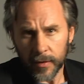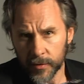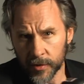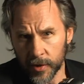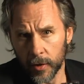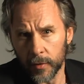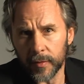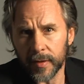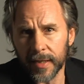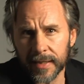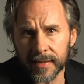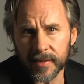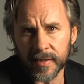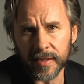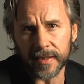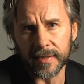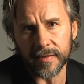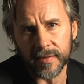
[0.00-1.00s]
So next
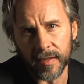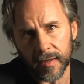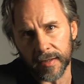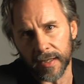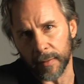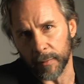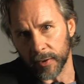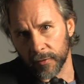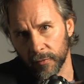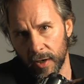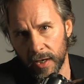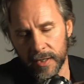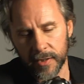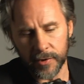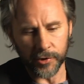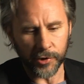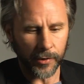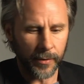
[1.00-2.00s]
thing is dynamic
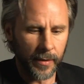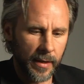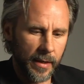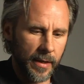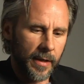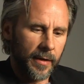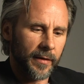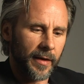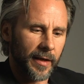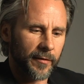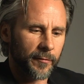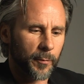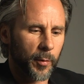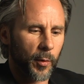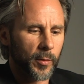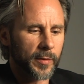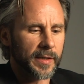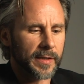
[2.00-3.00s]
range. They've
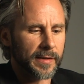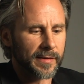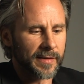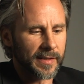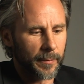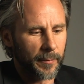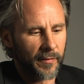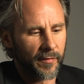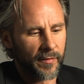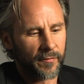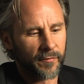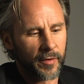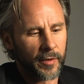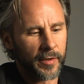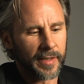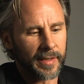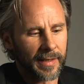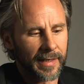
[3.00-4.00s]
brought in some of the
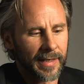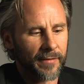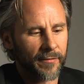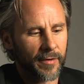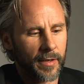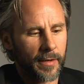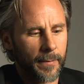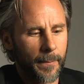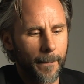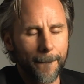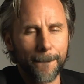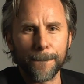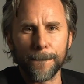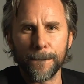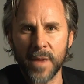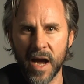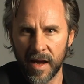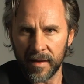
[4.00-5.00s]
very clever
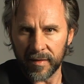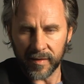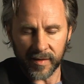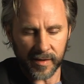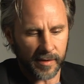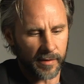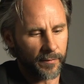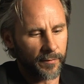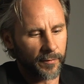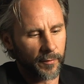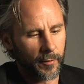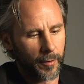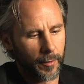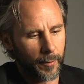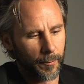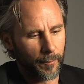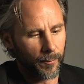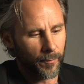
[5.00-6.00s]
maths
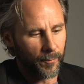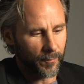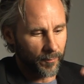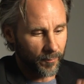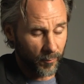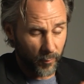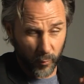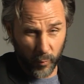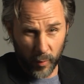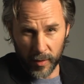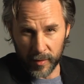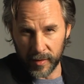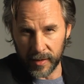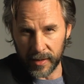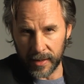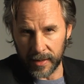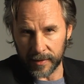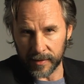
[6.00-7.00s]
from
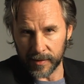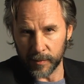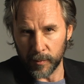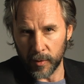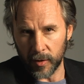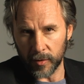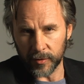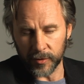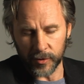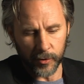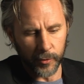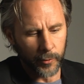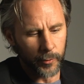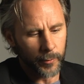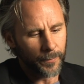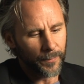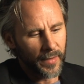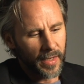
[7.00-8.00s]
1DX Mark
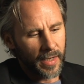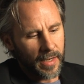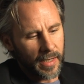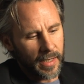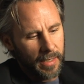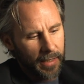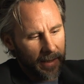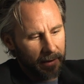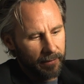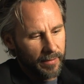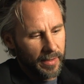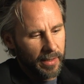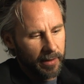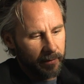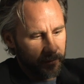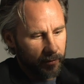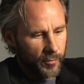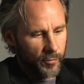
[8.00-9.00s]
II, and
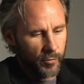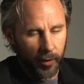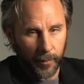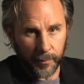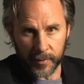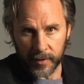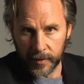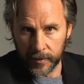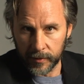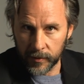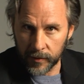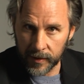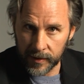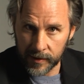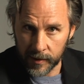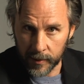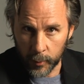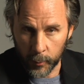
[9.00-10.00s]
they've dropped it into
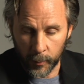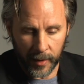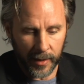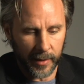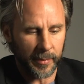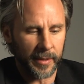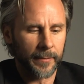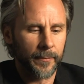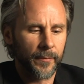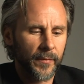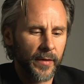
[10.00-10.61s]
this little baby.